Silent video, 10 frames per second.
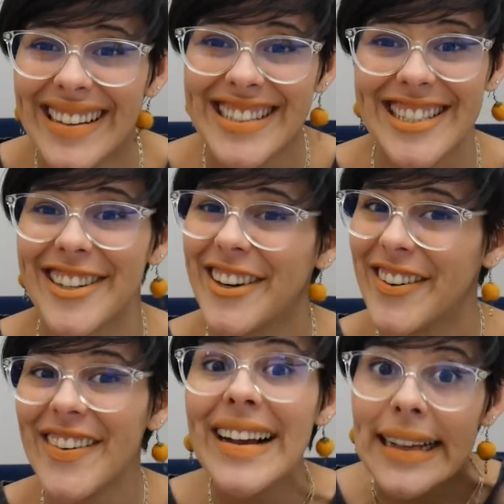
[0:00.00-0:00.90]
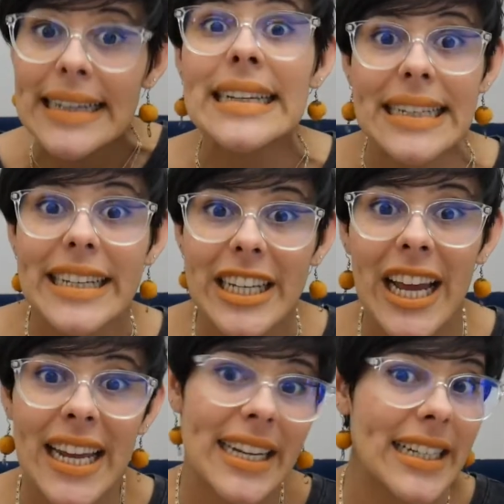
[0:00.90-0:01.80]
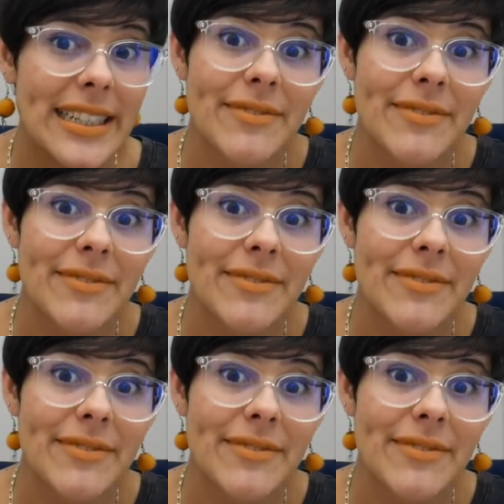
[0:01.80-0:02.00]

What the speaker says: So you gotta